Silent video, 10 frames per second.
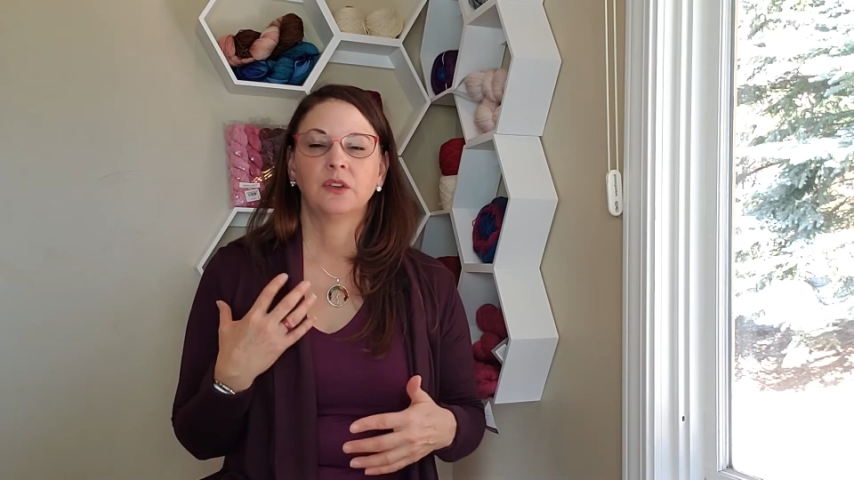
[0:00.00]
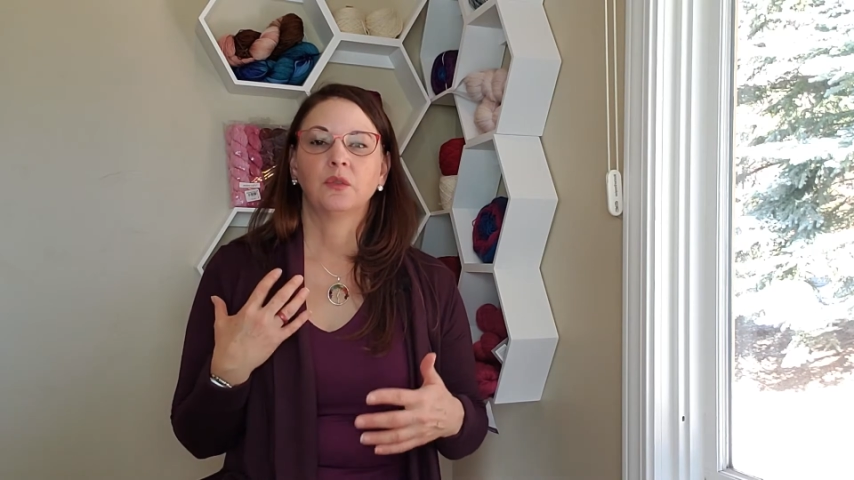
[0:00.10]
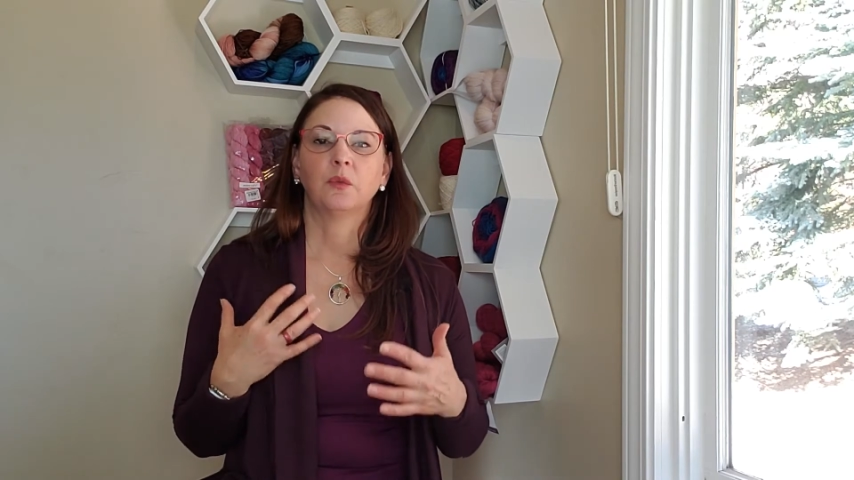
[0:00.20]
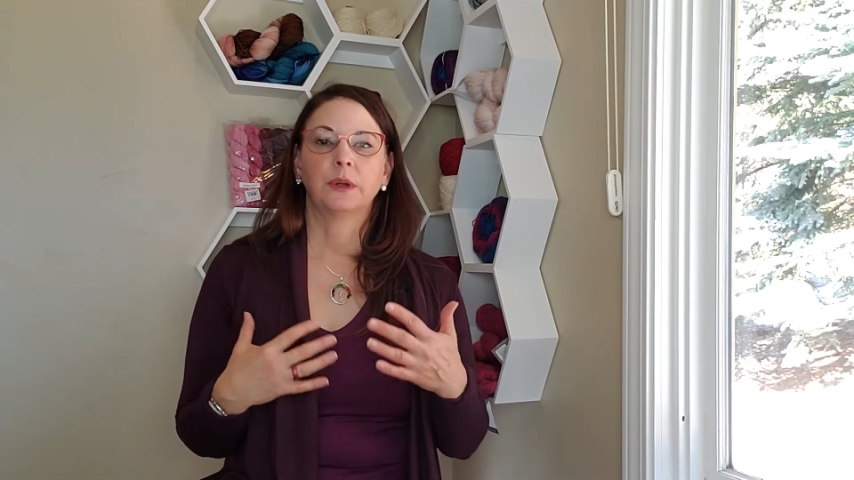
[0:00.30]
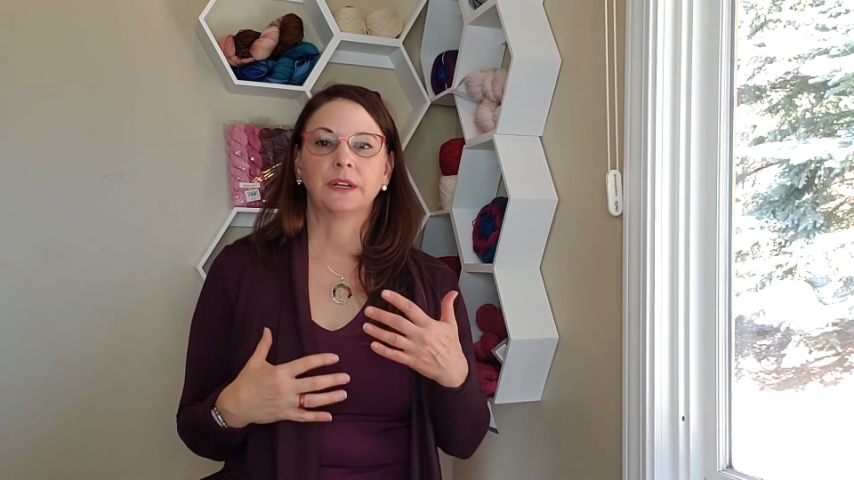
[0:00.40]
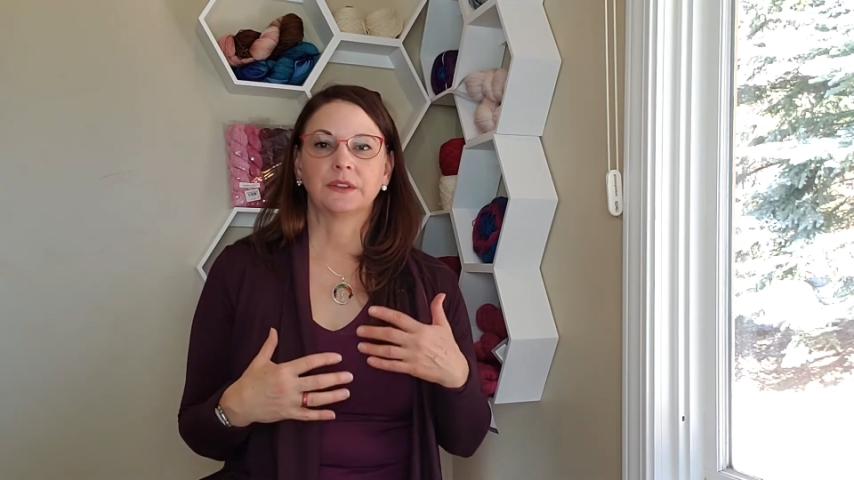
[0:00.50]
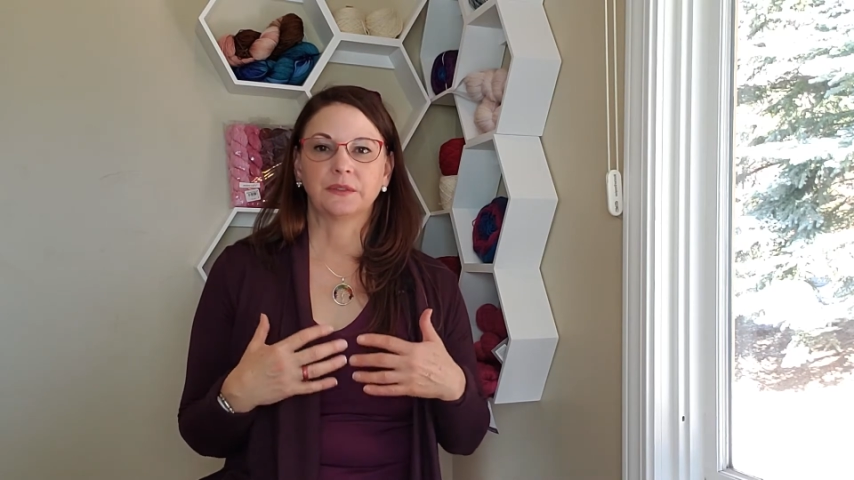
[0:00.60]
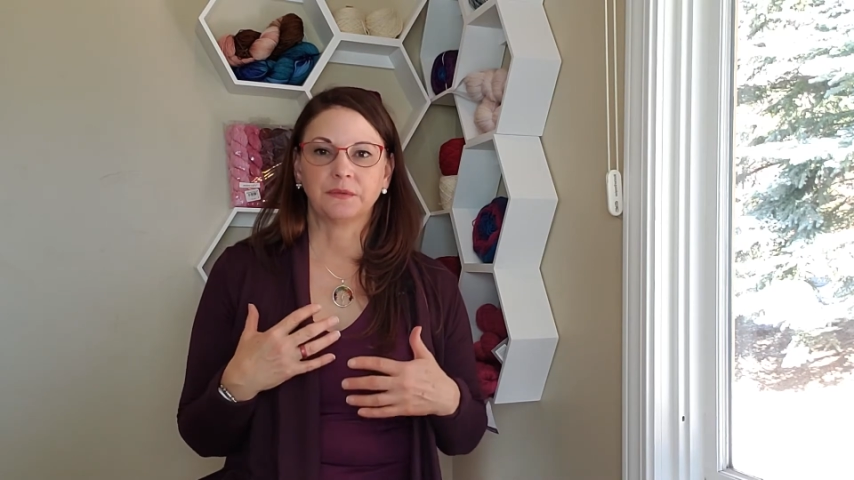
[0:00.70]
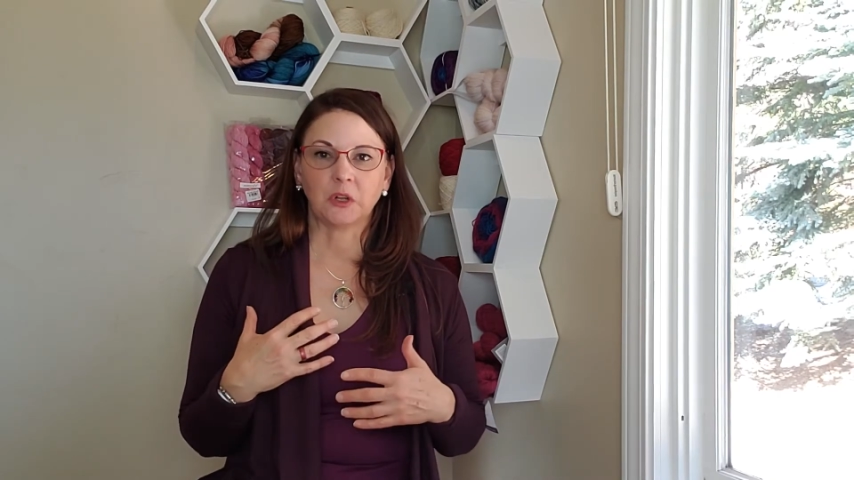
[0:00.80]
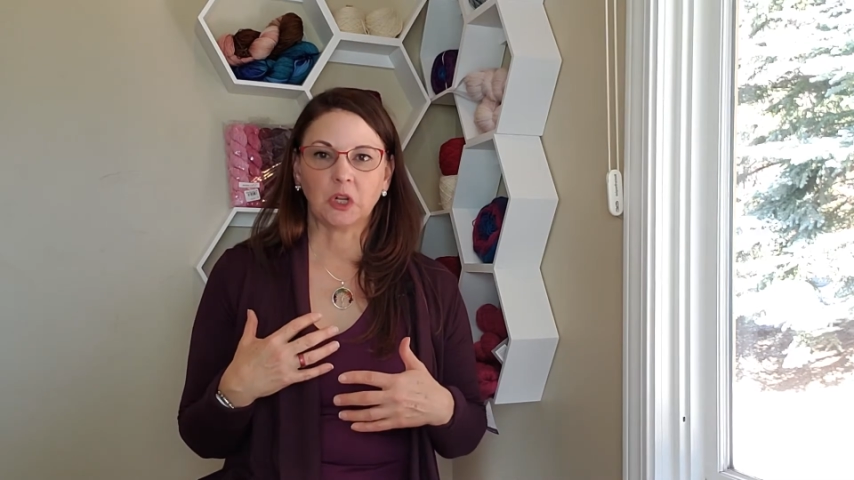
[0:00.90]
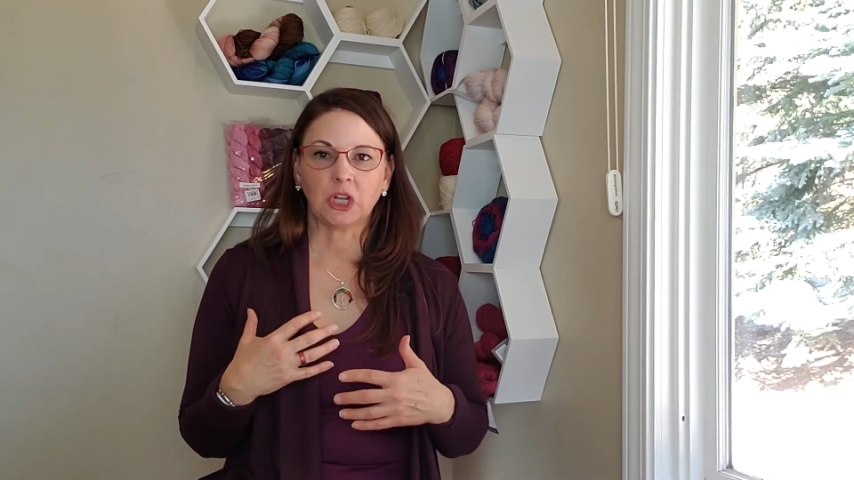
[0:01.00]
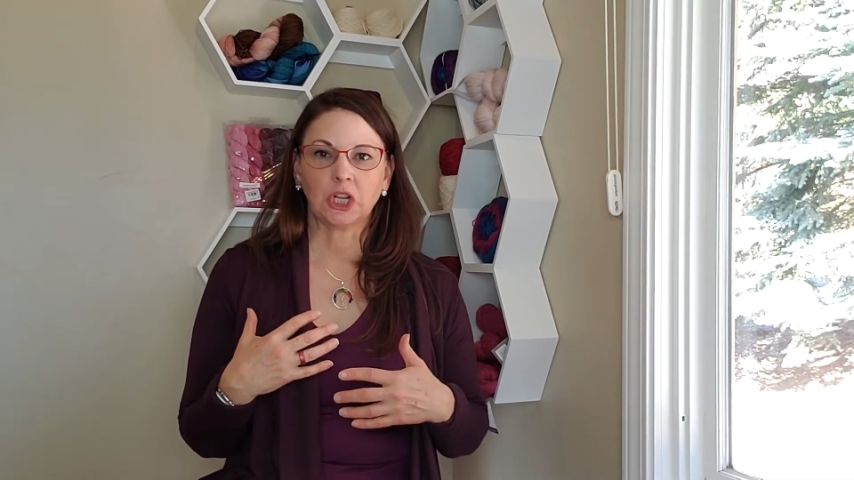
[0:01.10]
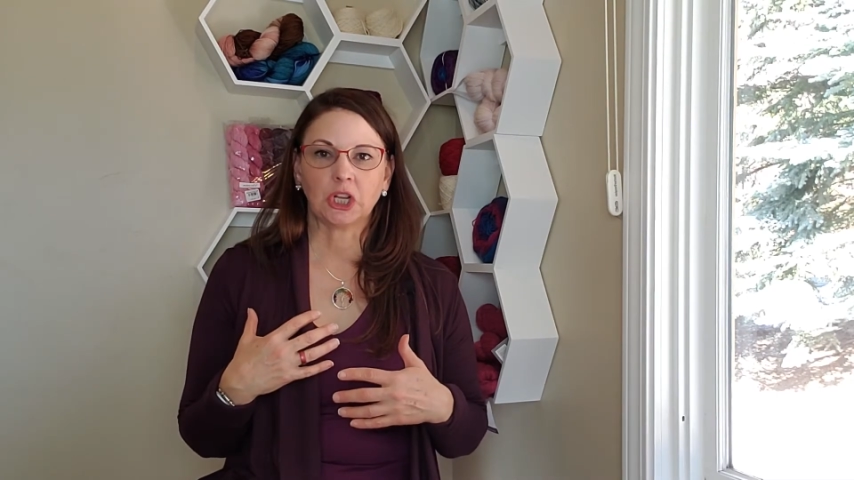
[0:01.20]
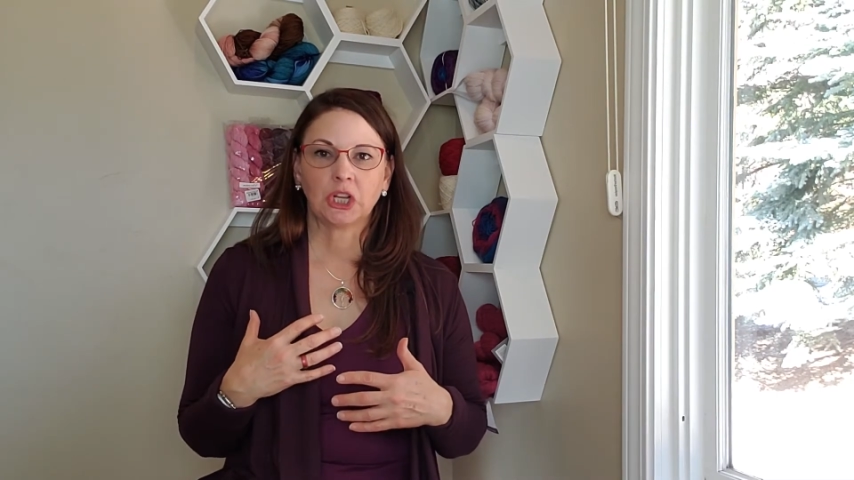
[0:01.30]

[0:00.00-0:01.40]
when it's full.